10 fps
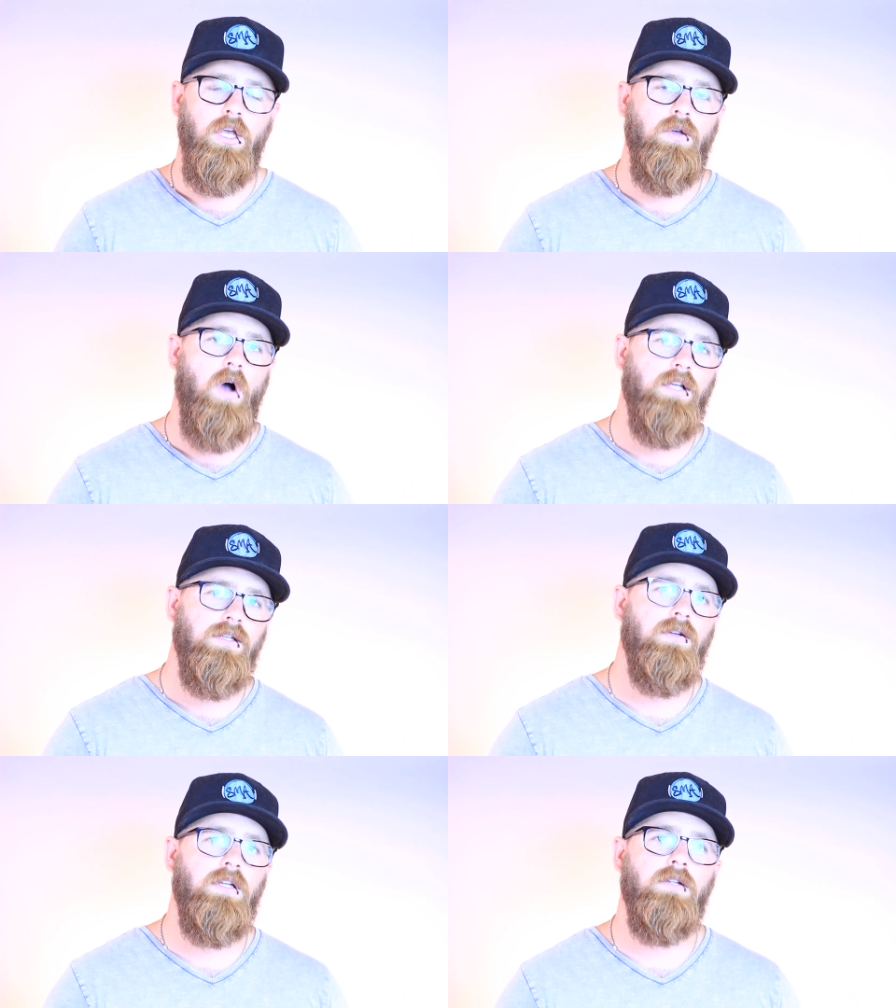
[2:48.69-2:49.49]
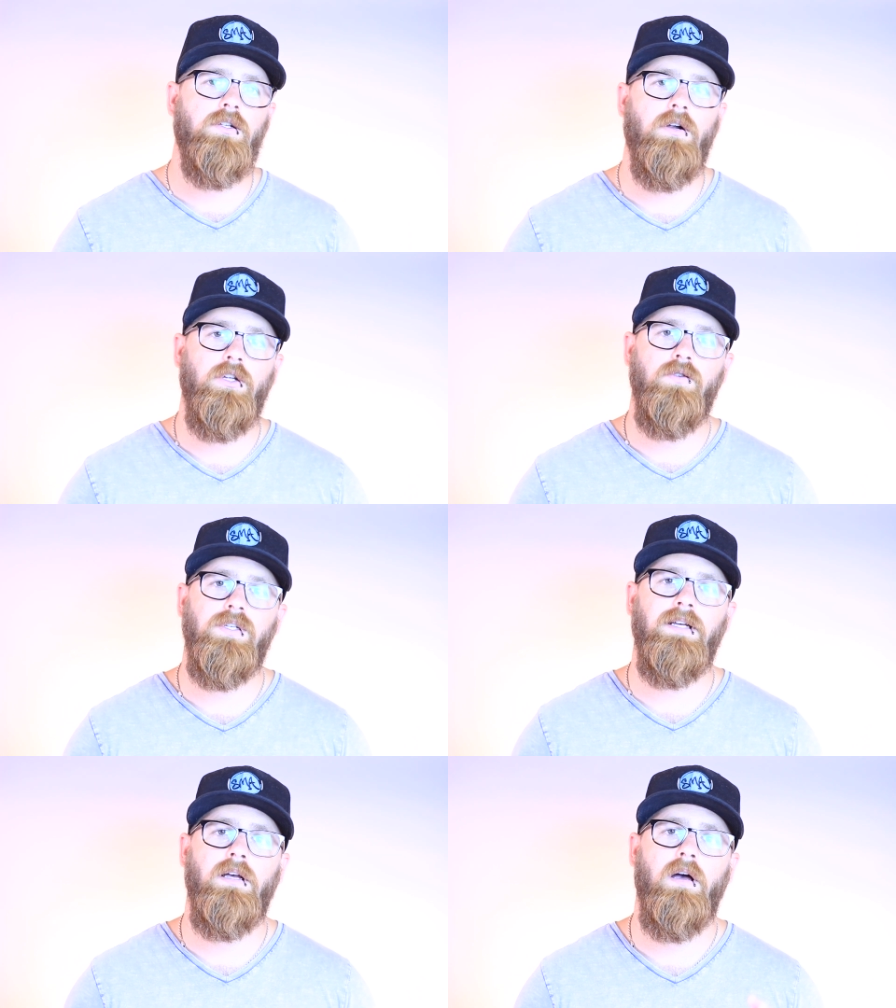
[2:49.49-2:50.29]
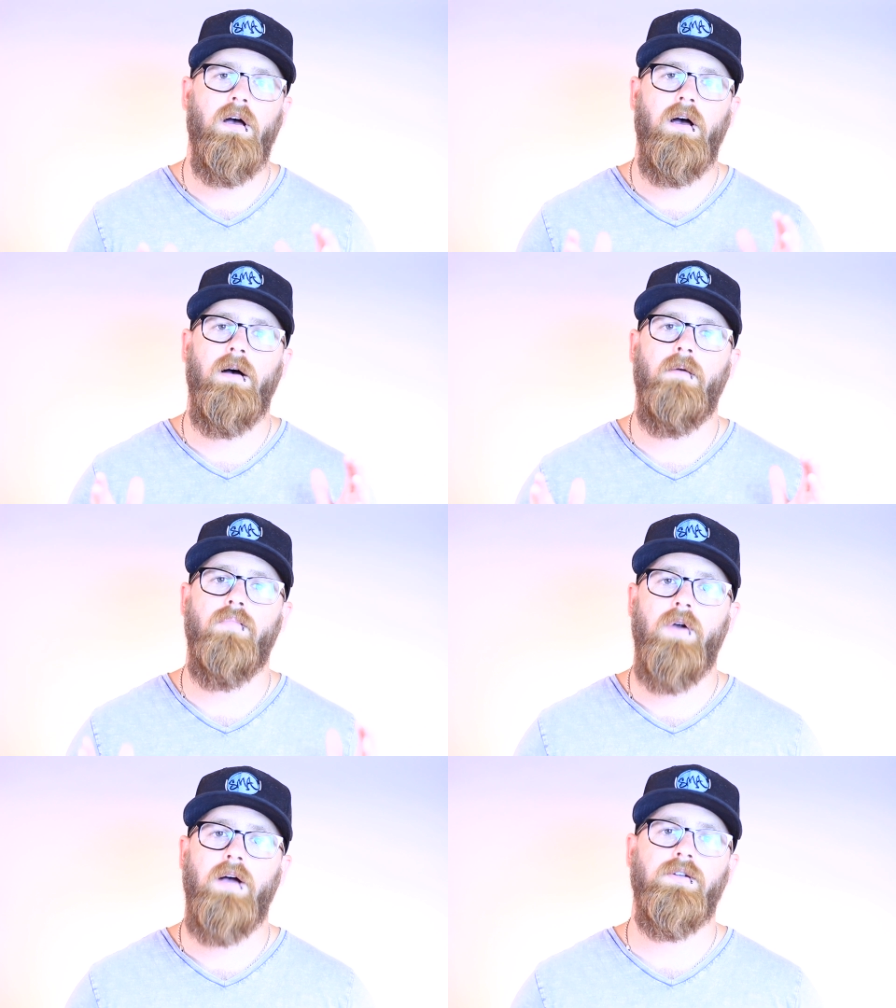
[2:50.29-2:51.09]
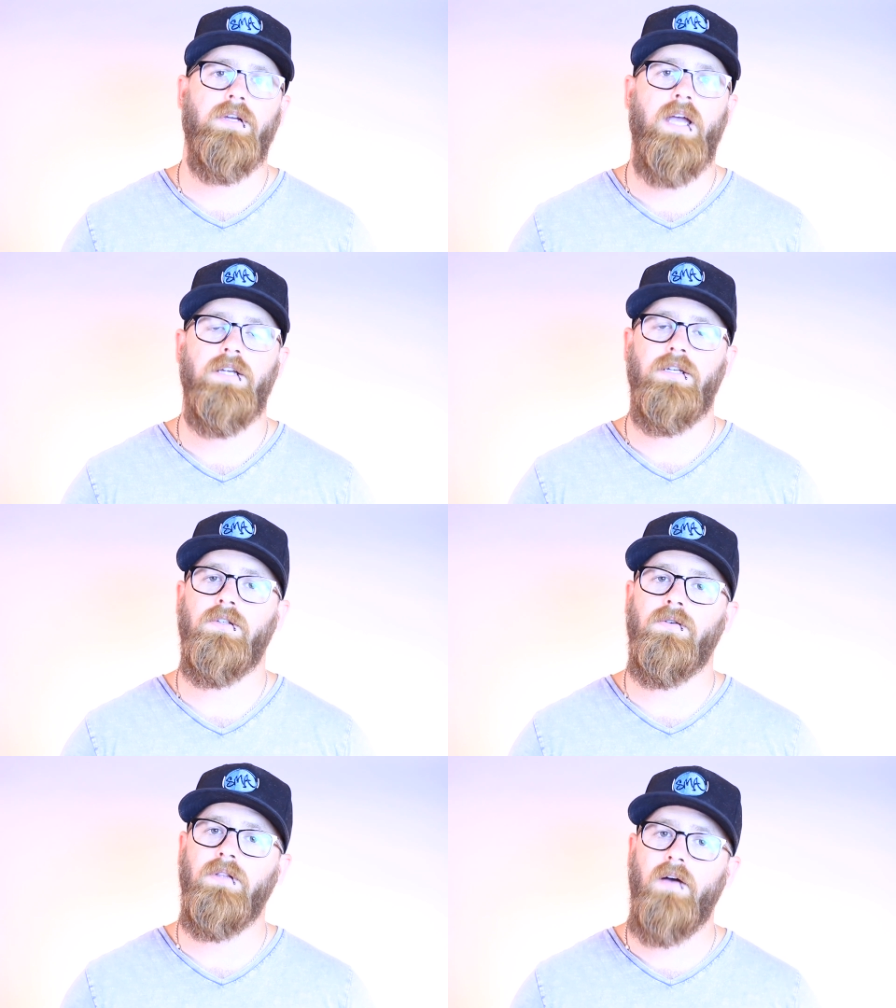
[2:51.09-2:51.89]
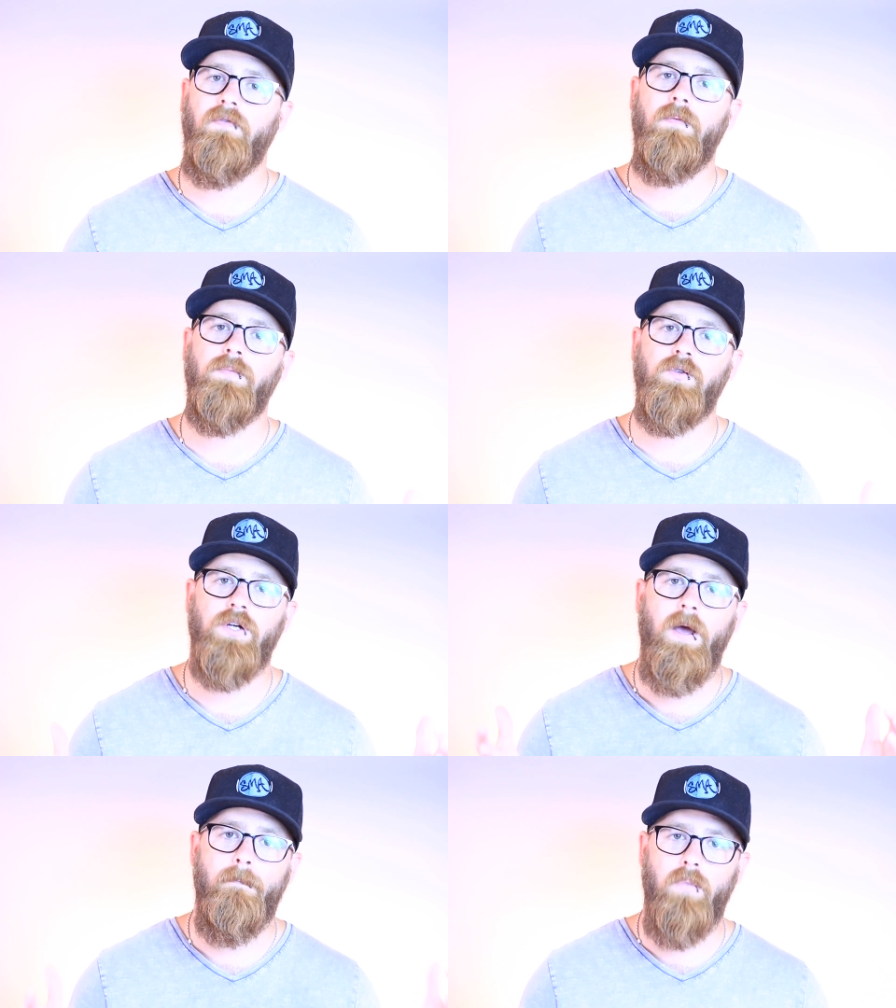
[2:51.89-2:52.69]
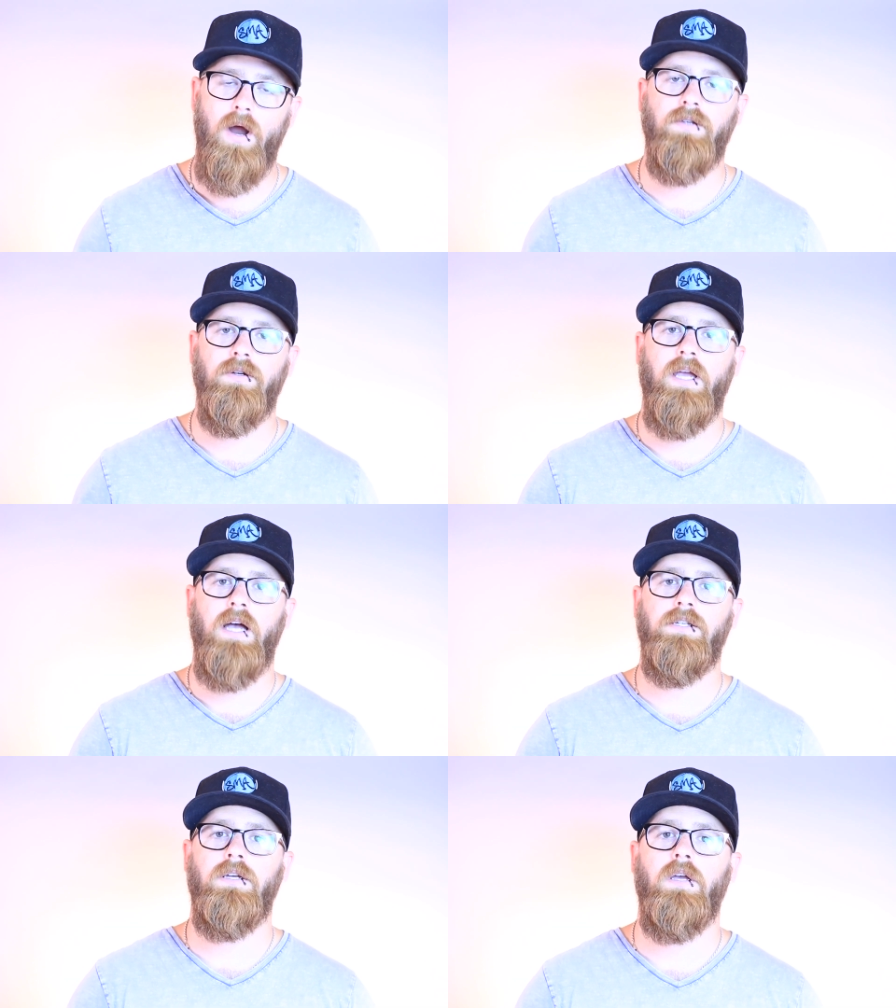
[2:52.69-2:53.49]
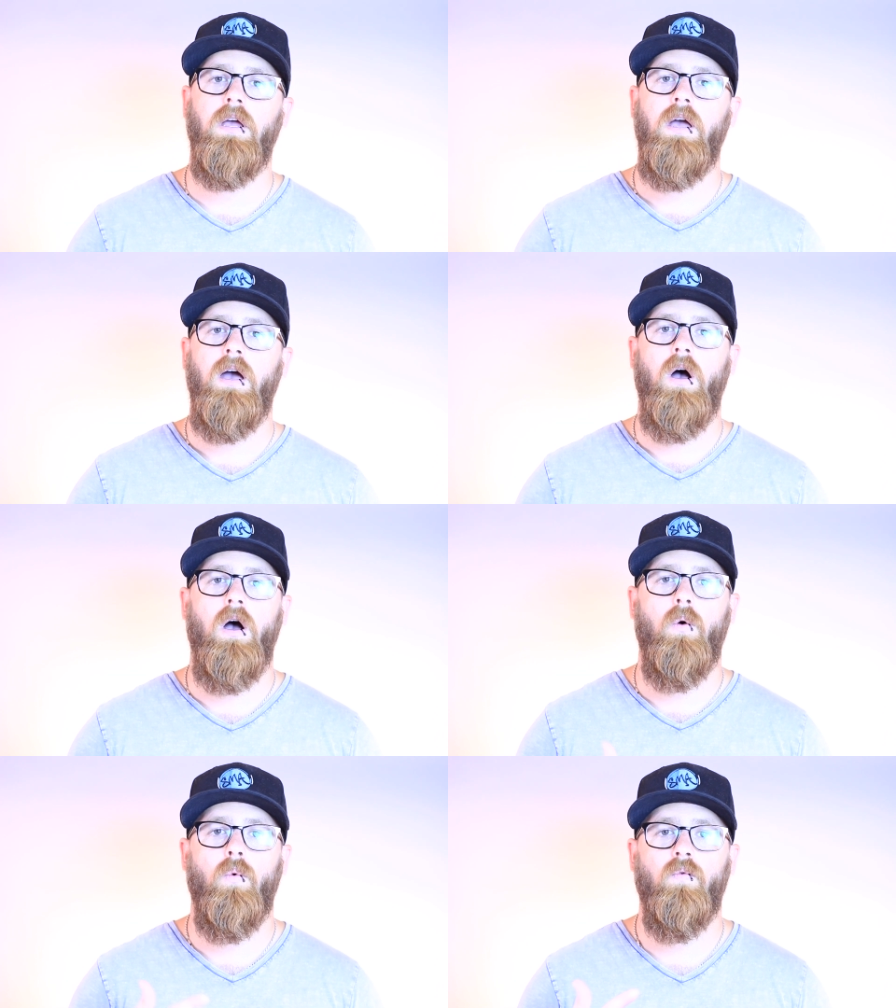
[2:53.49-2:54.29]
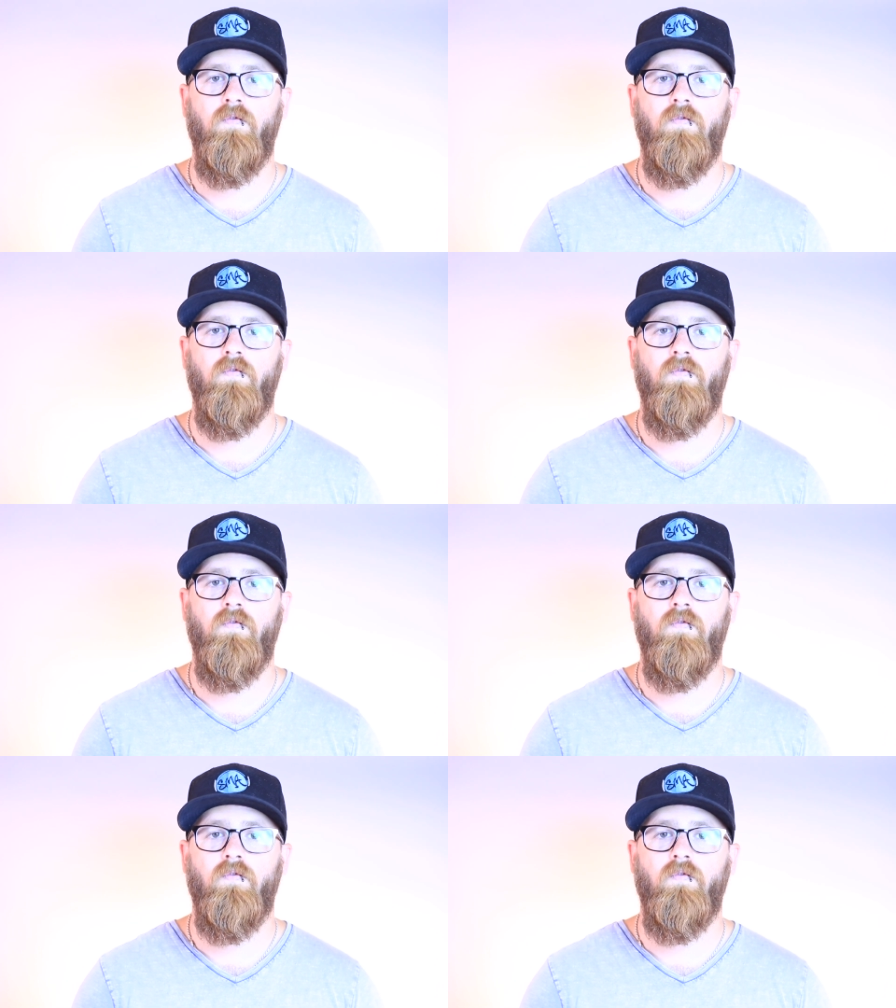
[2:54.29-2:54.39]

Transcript: You also need to start using uh, browser caching, so leverage browser caching. Uh,